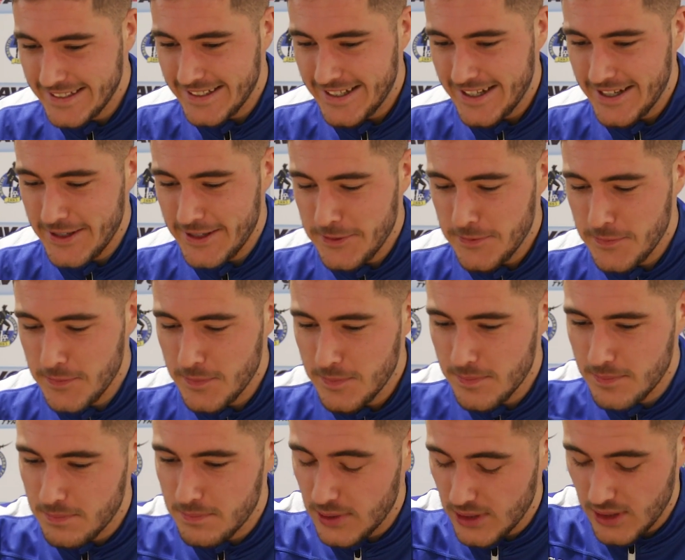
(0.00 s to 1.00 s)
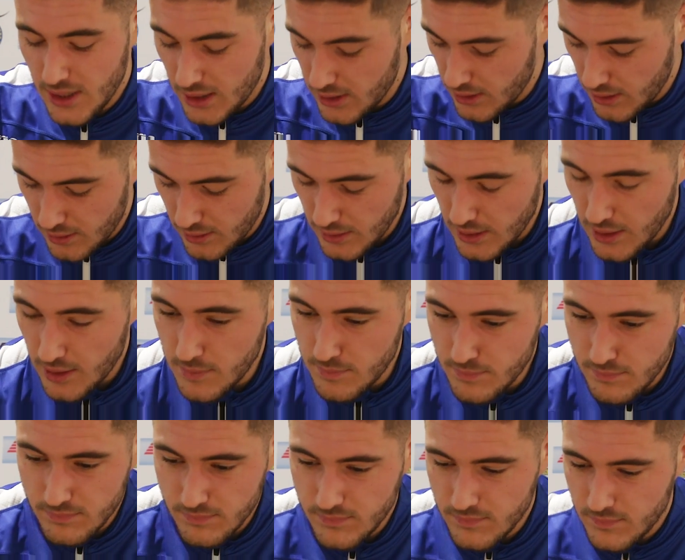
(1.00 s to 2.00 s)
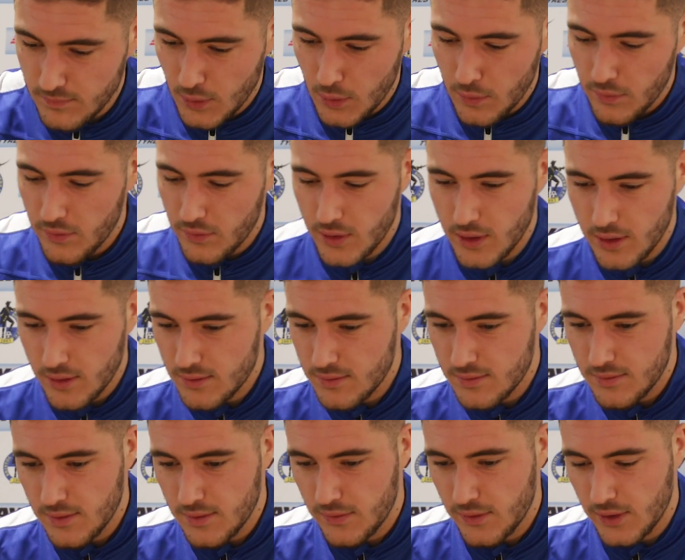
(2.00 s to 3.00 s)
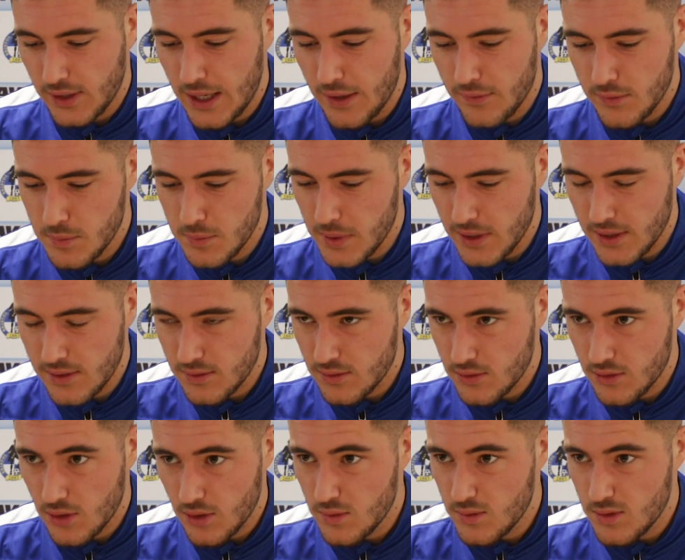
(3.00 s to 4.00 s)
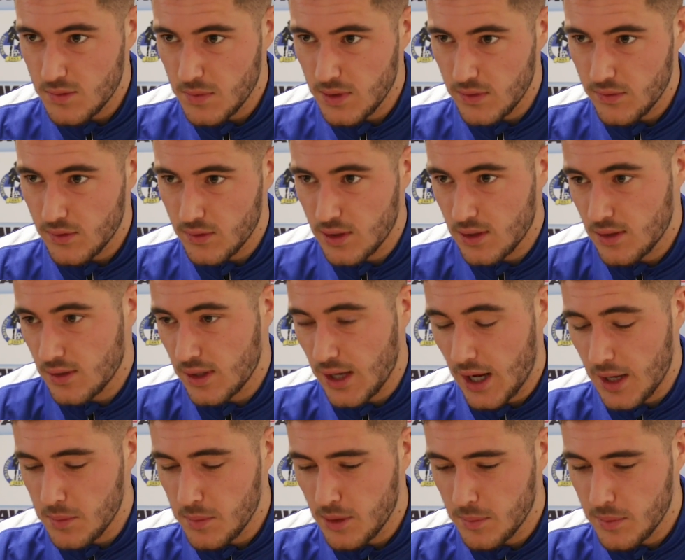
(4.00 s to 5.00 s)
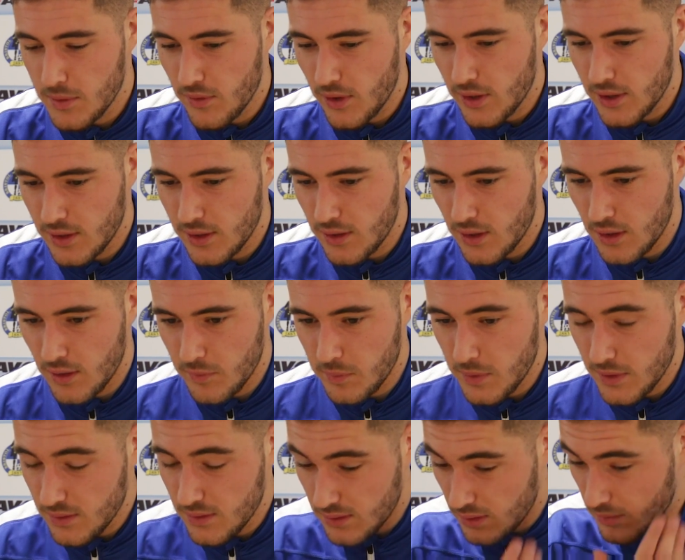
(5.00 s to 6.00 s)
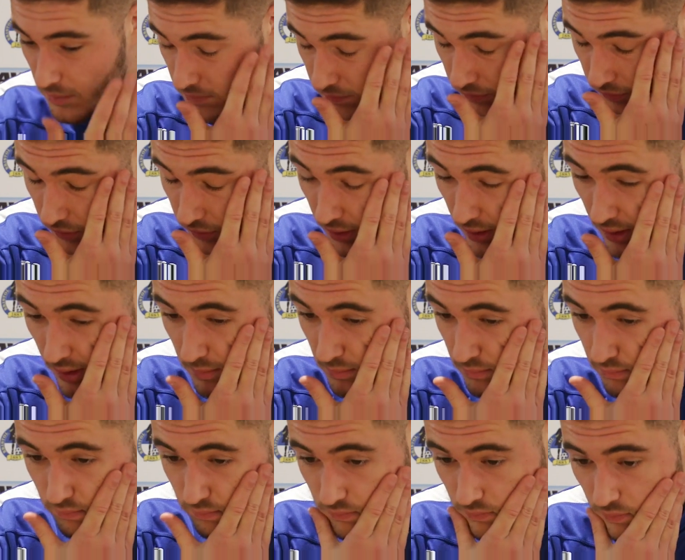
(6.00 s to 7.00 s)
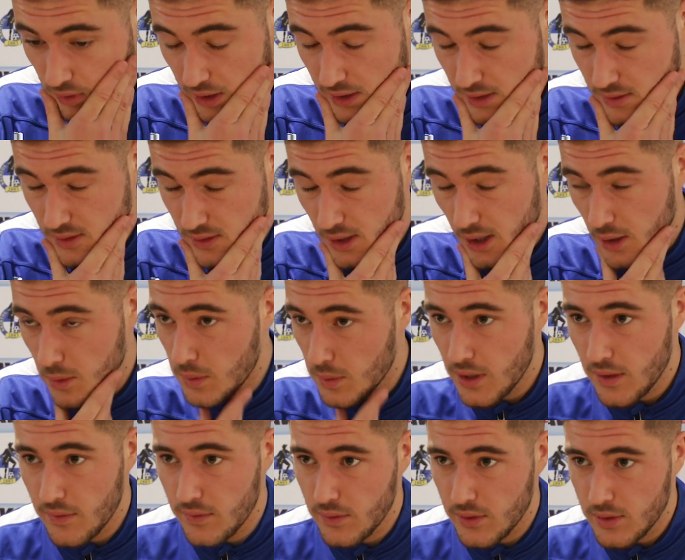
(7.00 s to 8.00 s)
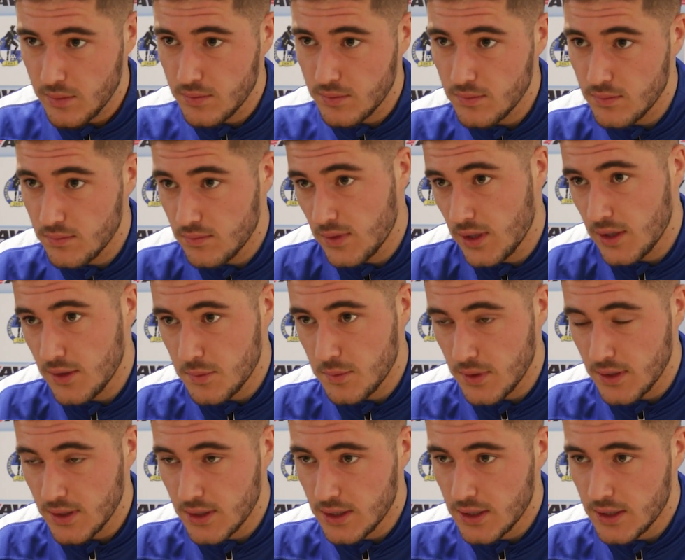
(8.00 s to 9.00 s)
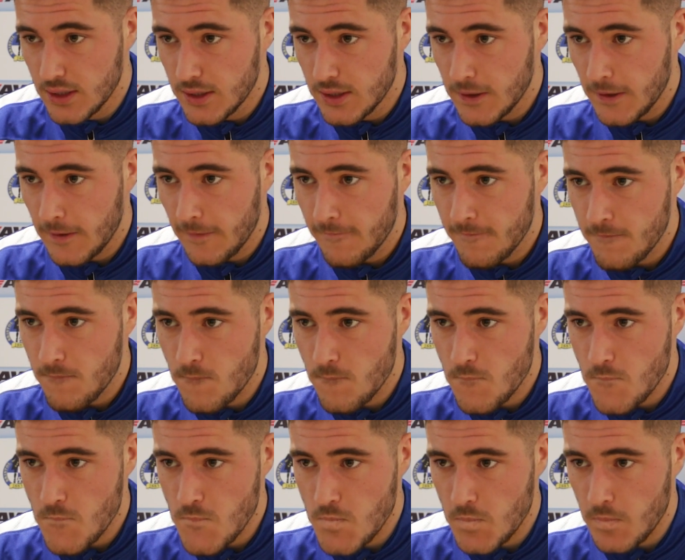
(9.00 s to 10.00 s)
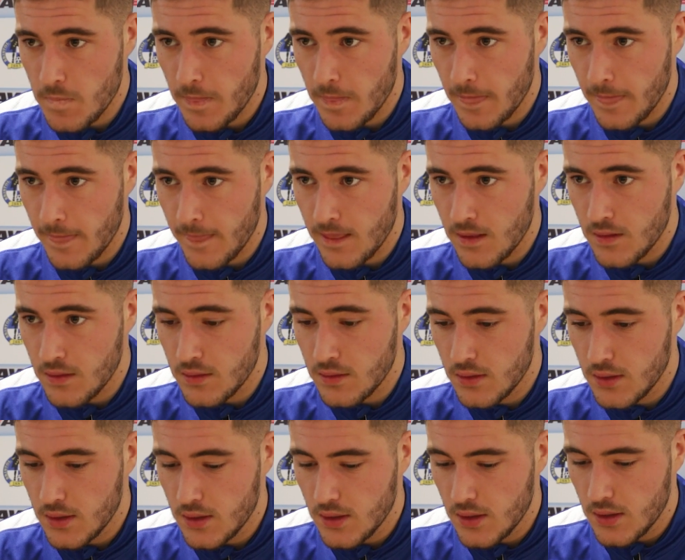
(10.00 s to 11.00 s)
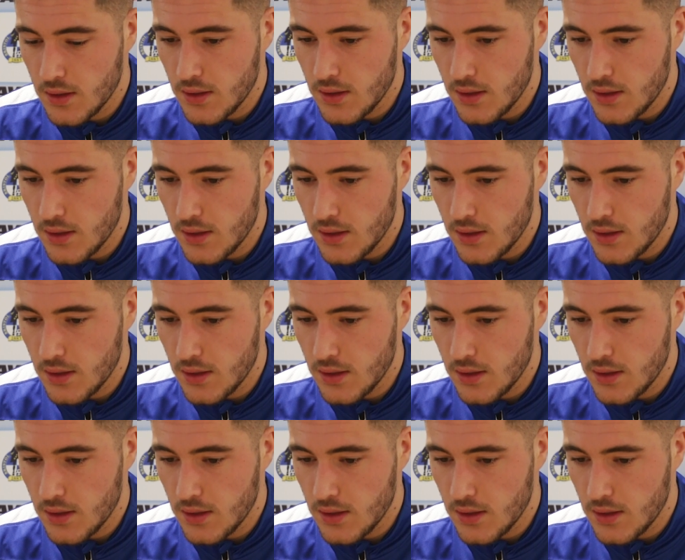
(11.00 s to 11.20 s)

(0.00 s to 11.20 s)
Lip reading: But no, if the gaffer chooses me for the game, I'll be ready. You know, I'm fit and ready to go whenever he needs me. Did you know anyone at the club before you came there?